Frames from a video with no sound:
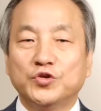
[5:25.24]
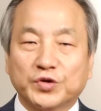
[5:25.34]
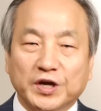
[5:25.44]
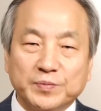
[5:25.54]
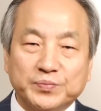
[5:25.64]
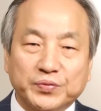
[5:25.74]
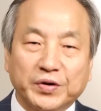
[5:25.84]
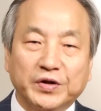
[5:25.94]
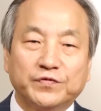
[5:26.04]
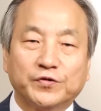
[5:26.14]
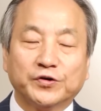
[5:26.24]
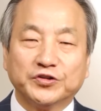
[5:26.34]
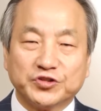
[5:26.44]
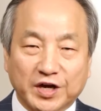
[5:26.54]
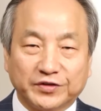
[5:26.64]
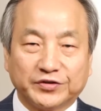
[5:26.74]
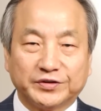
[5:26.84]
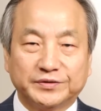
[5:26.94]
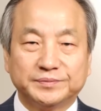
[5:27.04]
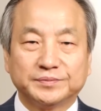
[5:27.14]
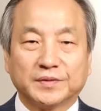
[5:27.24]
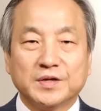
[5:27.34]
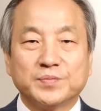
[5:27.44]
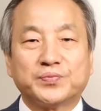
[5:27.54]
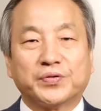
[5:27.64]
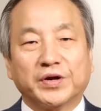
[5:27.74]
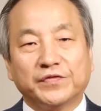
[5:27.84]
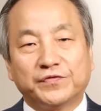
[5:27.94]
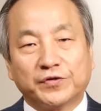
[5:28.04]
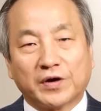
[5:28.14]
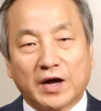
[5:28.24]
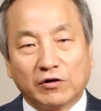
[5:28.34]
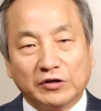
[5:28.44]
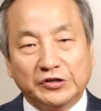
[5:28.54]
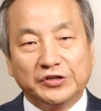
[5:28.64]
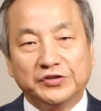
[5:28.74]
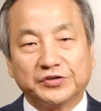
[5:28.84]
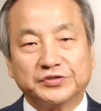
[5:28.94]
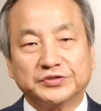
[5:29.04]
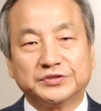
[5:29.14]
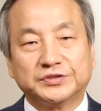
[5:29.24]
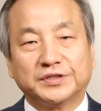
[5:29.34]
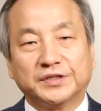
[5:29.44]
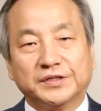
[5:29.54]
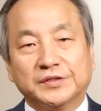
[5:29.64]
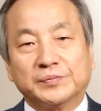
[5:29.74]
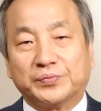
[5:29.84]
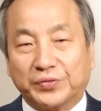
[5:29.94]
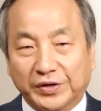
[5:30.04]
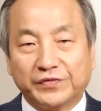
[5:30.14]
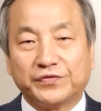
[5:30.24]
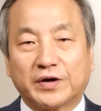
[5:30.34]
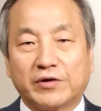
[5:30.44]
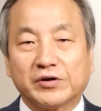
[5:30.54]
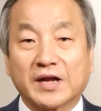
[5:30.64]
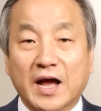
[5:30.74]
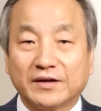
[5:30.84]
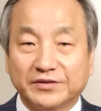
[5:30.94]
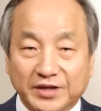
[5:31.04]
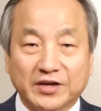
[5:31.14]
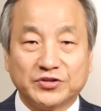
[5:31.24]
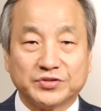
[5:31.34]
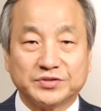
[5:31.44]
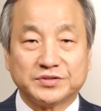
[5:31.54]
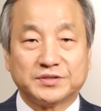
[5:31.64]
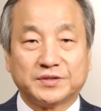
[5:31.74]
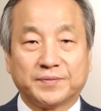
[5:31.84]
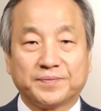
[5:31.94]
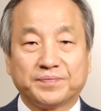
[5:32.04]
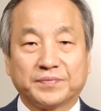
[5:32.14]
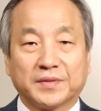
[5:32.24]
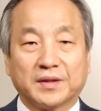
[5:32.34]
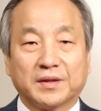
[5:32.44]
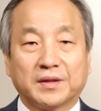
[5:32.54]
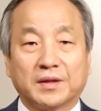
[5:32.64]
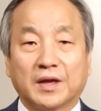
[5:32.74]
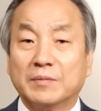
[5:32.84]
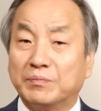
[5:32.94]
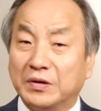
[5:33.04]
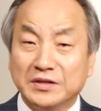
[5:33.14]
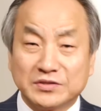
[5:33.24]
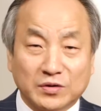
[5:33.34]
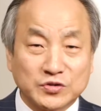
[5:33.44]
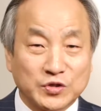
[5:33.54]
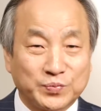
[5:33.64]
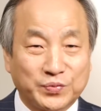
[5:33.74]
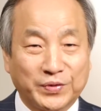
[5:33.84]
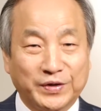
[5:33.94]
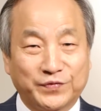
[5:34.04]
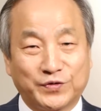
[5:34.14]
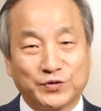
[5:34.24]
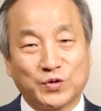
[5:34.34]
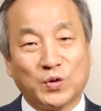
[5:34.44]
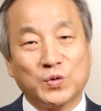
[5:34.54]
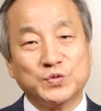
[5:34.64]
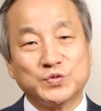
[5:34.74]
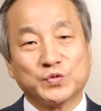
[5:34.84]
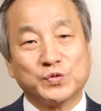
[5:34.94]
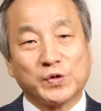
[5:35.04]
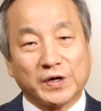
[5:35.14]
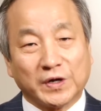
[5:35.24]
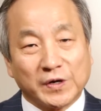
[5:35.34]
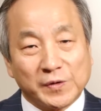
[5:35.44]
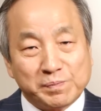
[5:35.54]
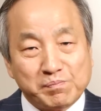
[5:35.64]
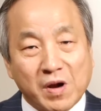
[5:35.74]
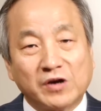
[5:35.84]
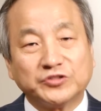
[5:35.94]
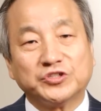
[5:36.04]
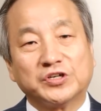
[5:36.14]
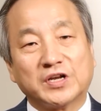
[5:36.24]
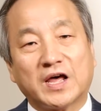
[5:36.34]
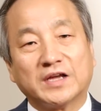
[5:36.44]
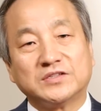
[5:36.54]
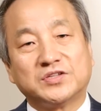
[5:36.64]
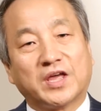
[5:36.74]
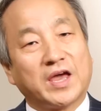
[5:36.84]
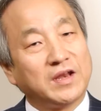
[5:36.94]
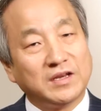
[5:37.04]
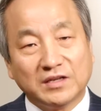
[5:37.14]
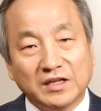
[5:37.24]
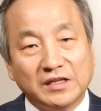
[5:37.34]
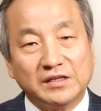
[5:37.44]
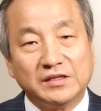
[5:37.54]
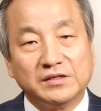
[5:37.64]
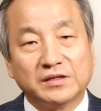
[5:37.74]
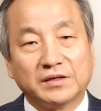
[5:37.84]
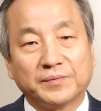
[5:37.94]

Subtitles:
You can pray for each other, pray for our leaders, pray for our congregations, and please also pray for those who are marginalized and in need.